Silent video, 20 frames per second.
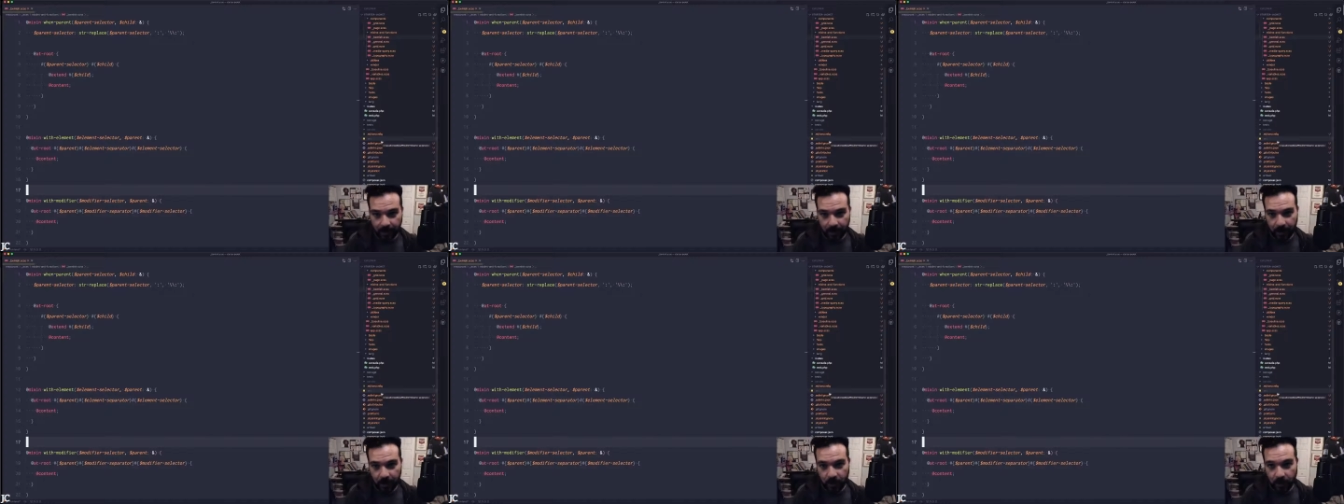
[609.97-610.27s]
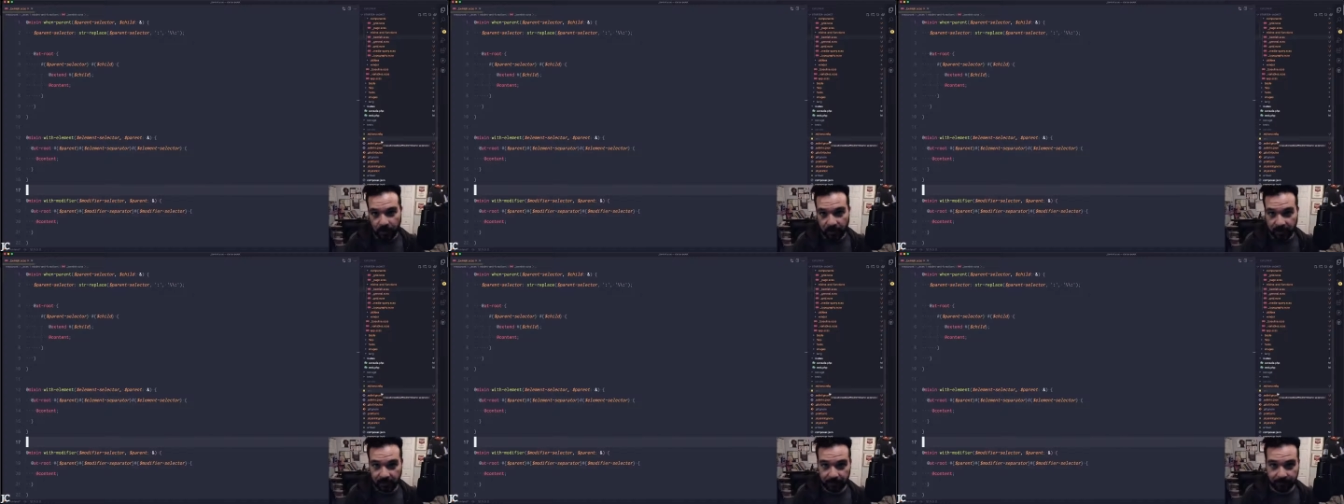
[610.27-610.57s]

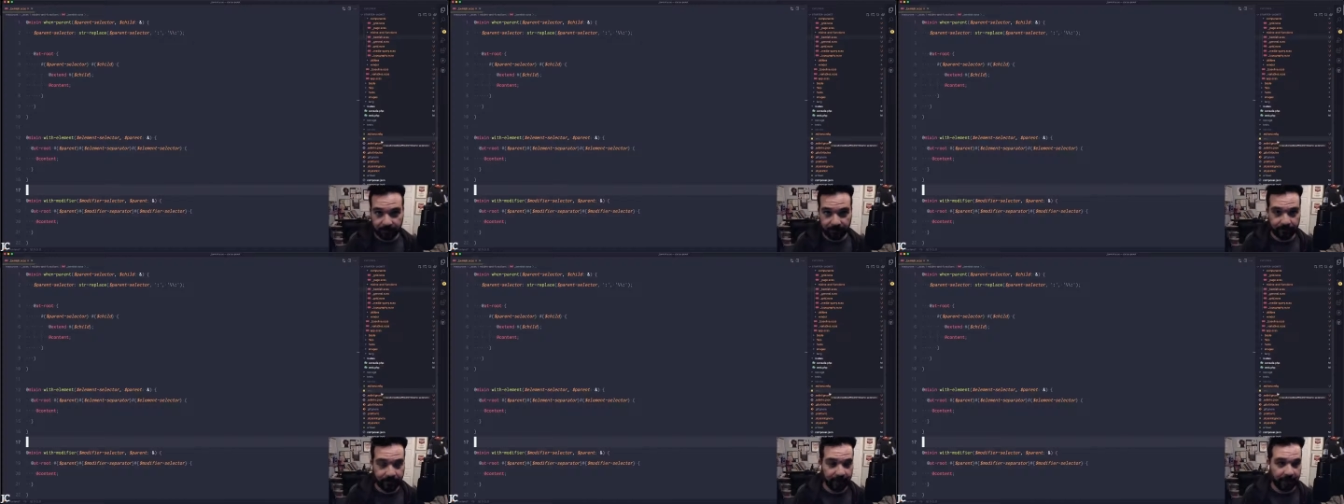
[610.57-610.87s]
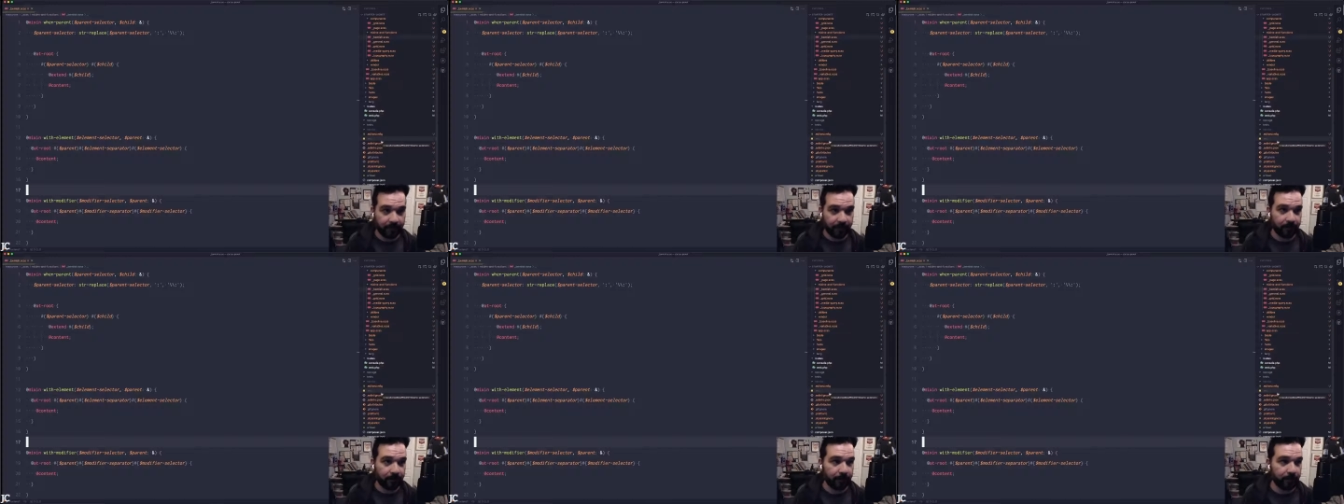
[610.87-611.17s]
host of
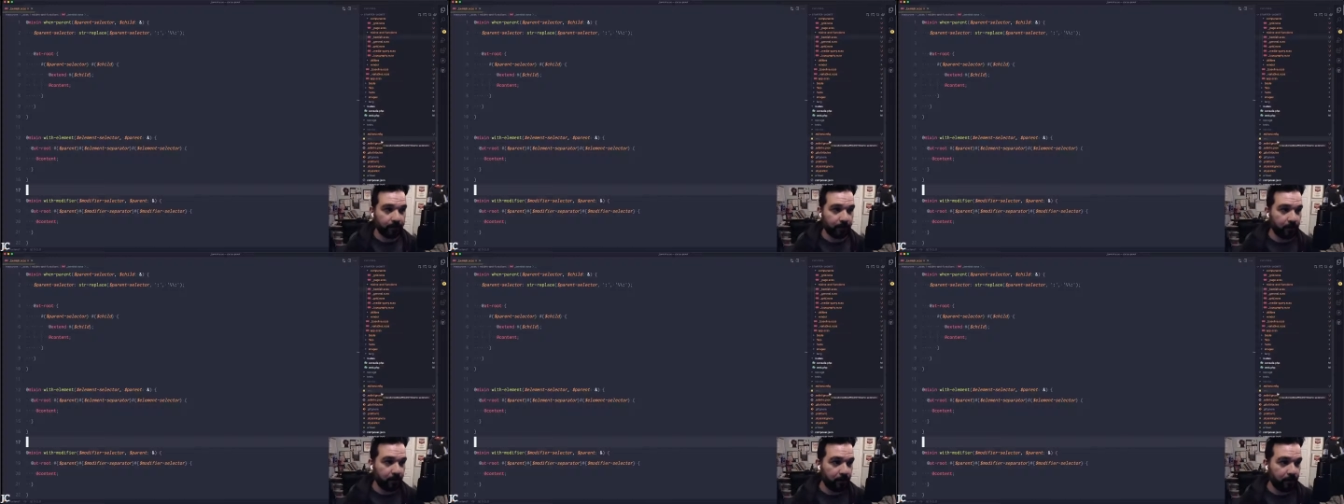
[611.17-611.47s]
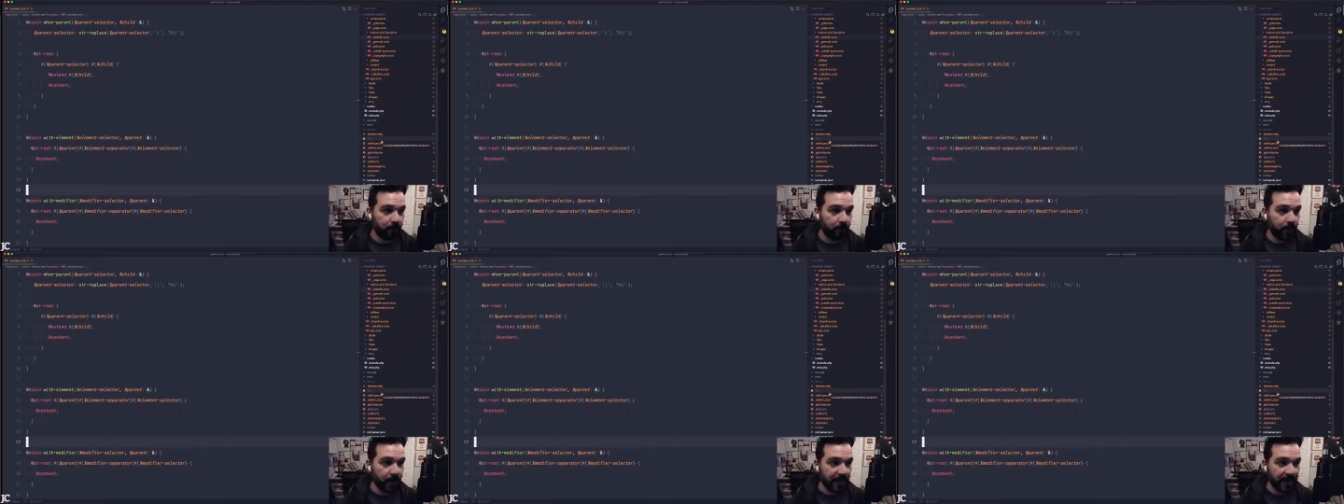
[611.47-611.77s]
like
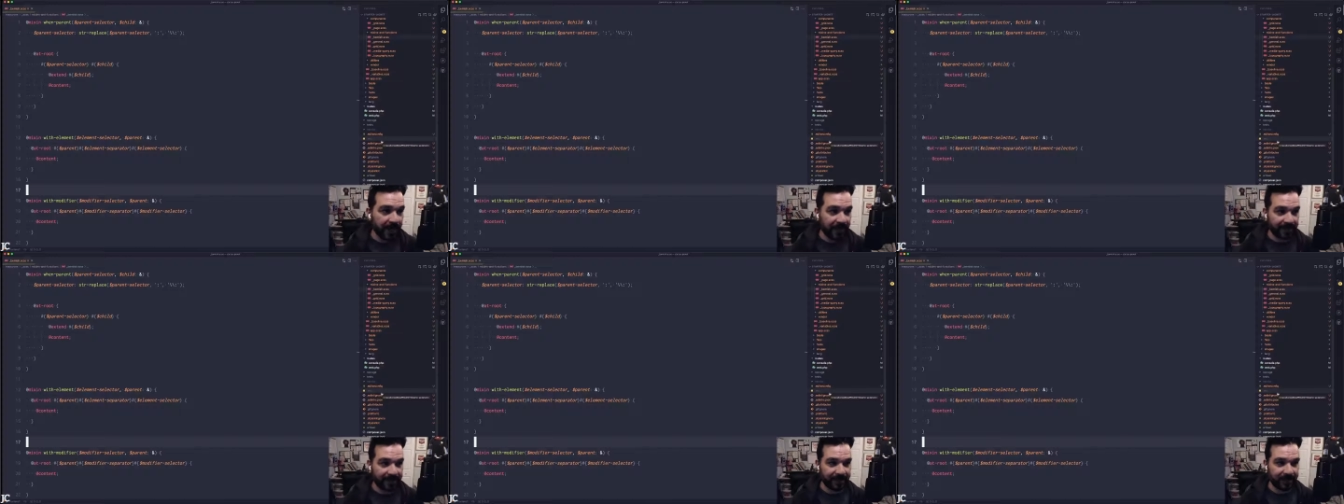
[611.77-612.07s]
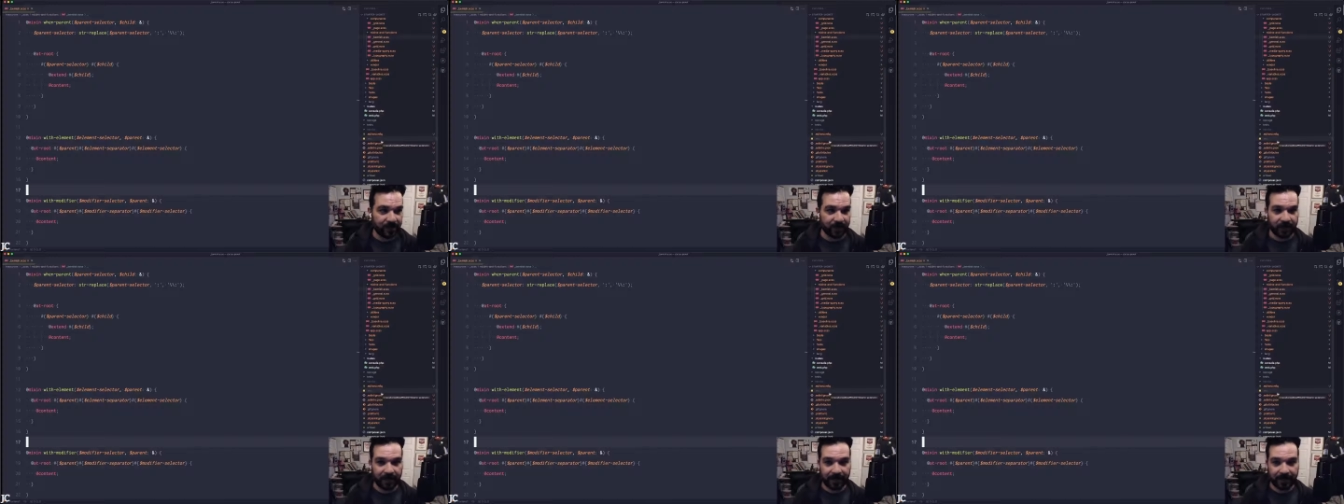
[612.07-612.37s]
BS
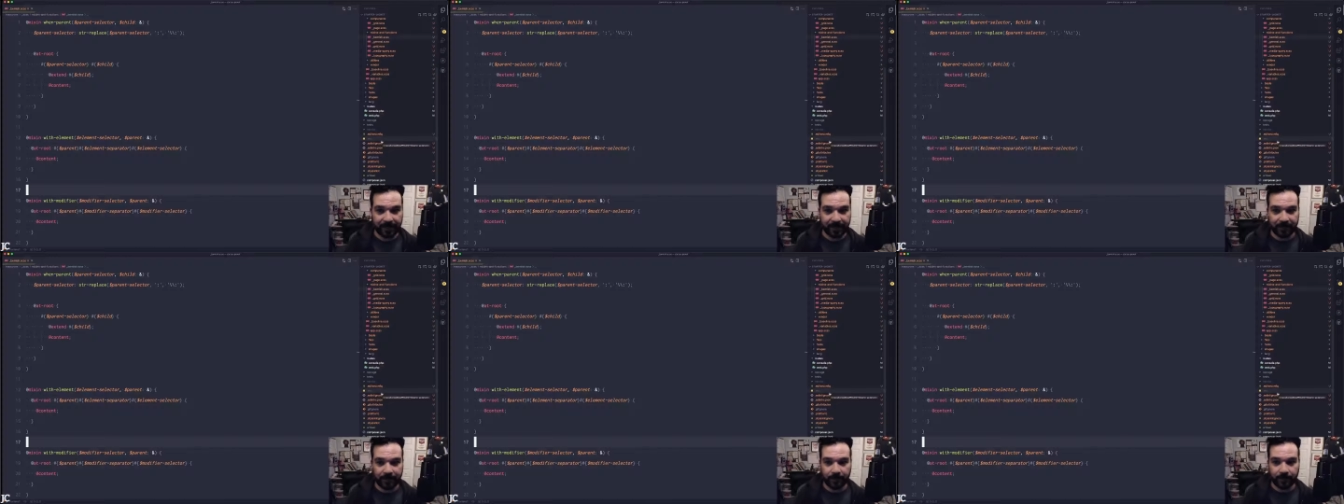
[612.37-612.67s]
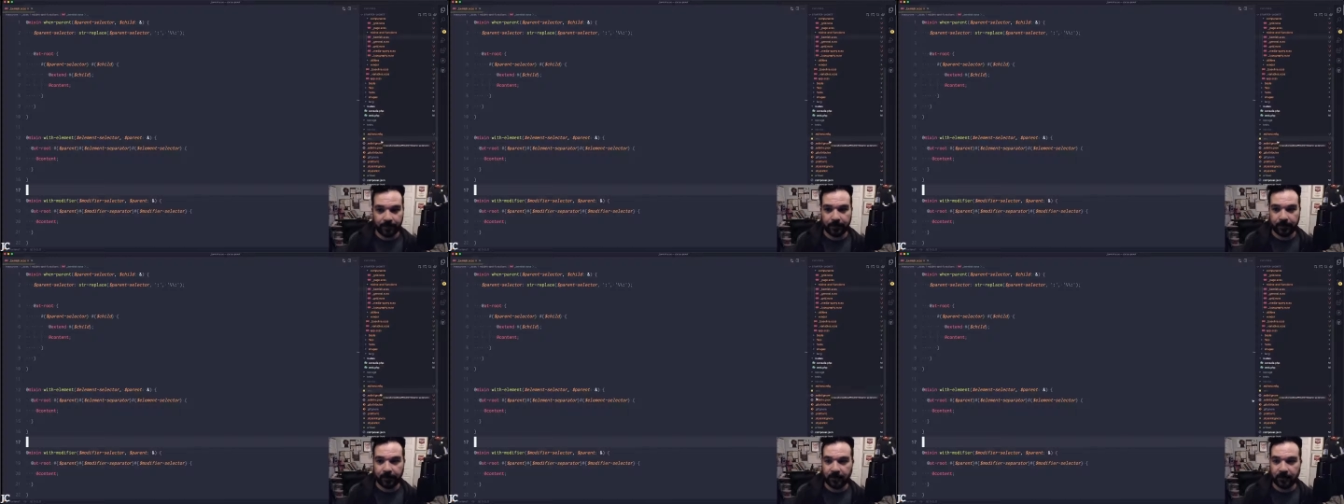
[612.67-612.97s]
that you got to do.
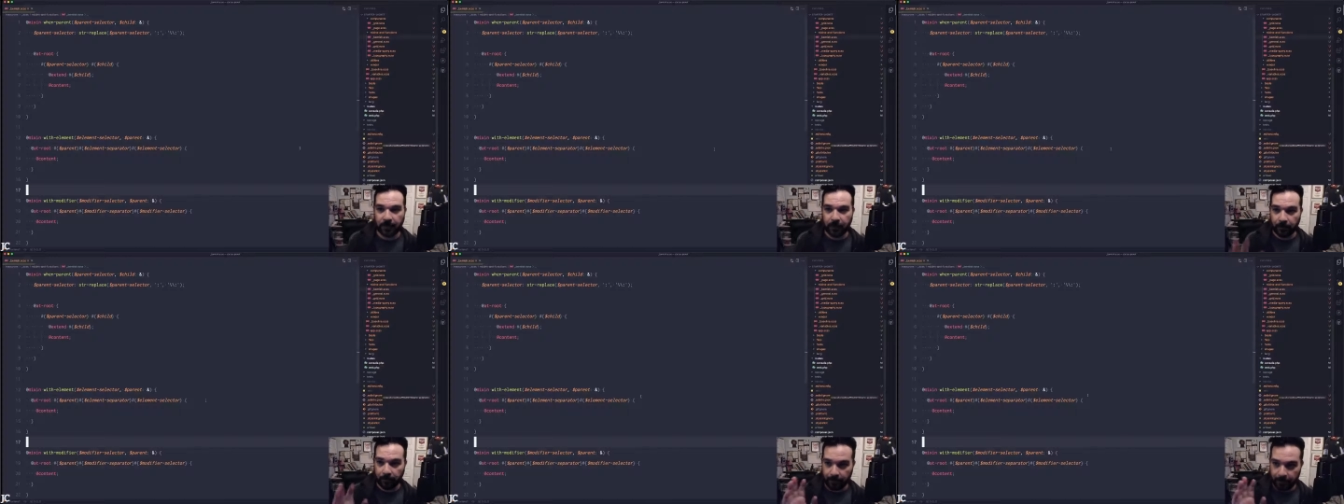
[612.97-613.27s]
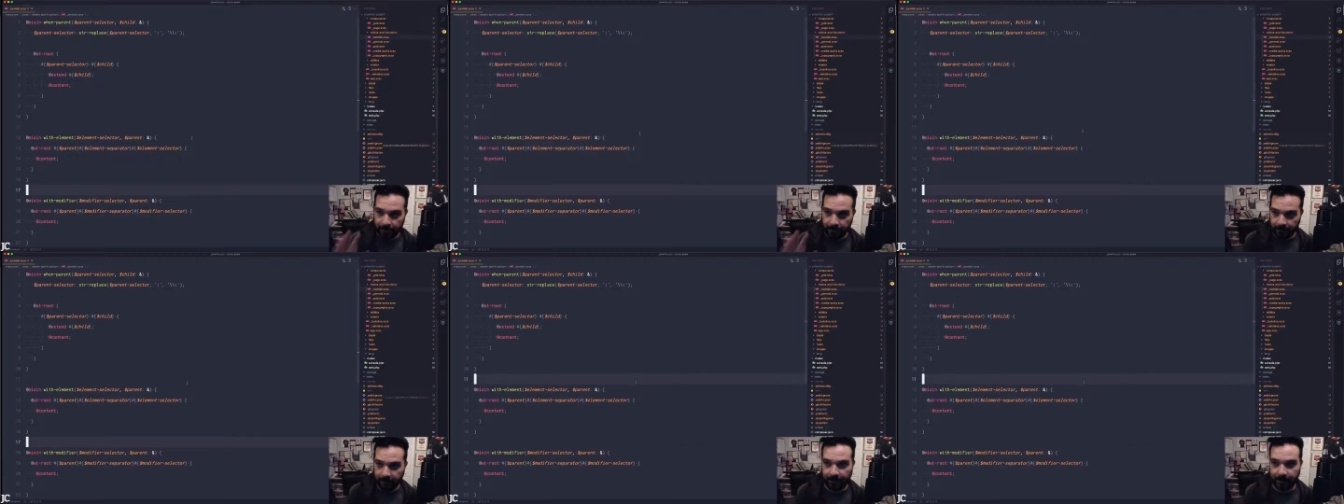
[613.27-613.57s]
So,
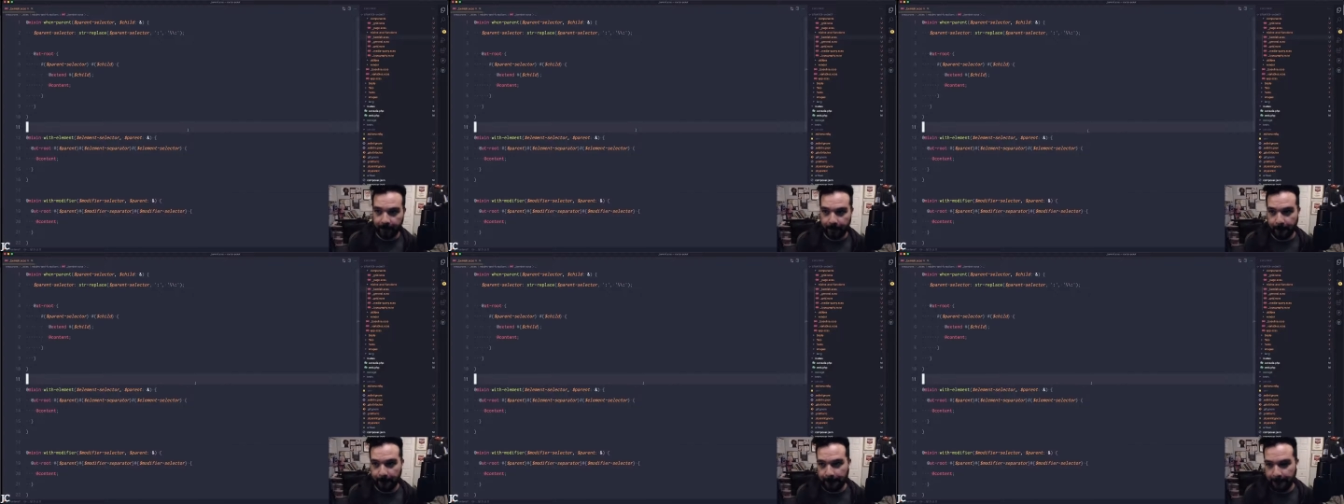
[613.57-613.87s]
all right.